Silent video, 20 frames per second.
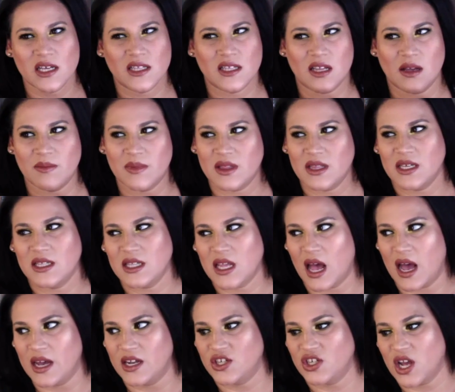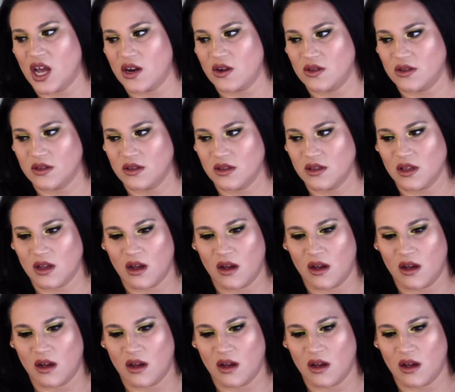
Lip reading: some of these eyeshadows